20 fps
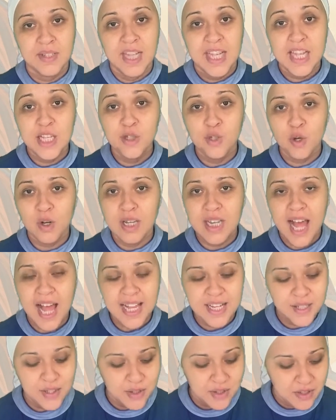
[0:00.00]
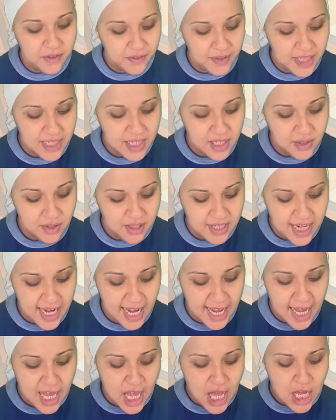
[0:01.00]
In your Lectio Divina today,
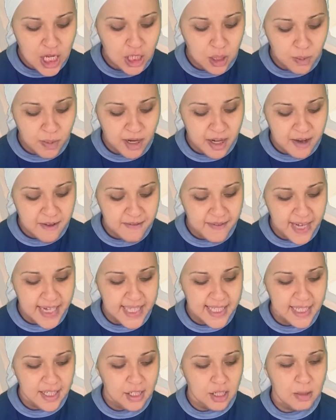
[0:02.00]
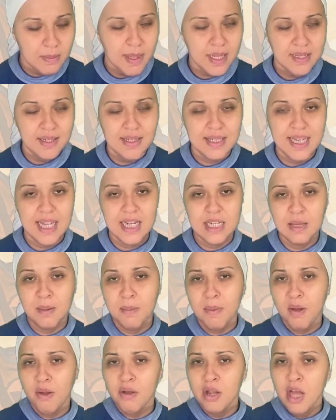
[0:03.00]
you are invited to meditate
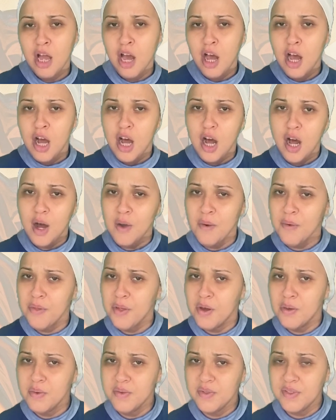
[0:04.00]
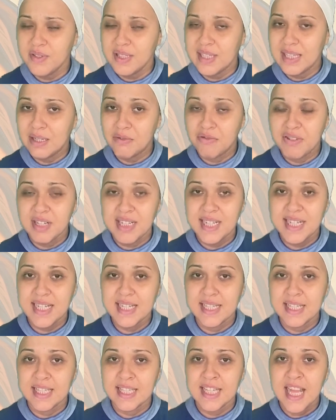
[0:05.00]
upon all those
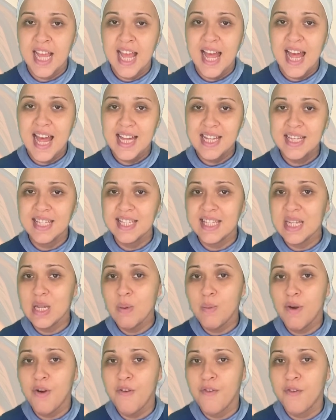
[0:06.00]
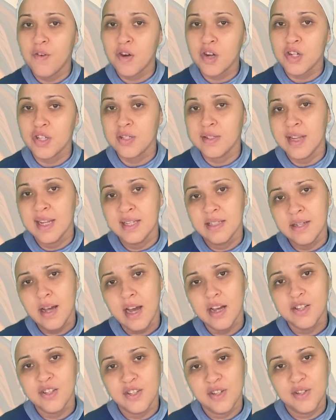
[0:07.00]
readings and see what verse
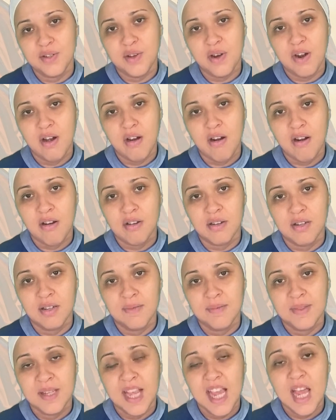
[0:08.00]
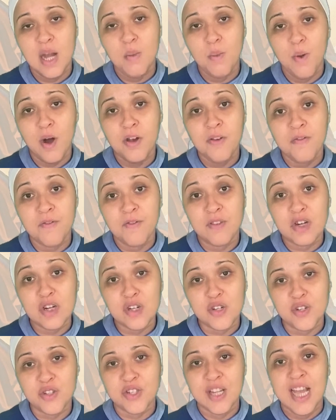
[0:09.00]
touches your heart and what
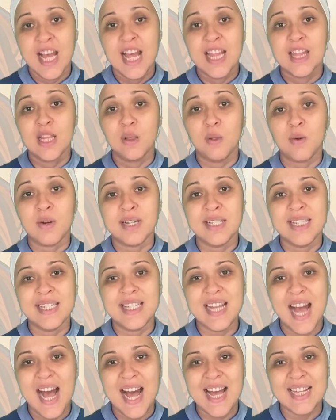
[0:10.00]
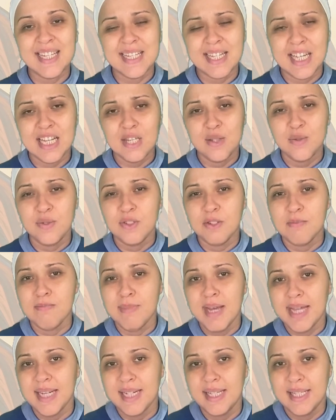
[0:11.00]
verse the Lord is asking you to
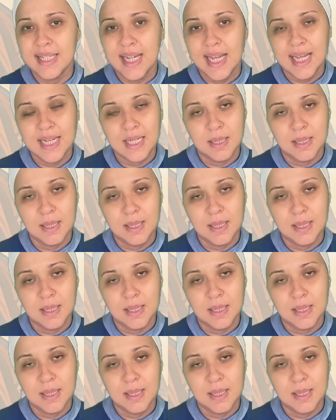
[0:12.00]
meditate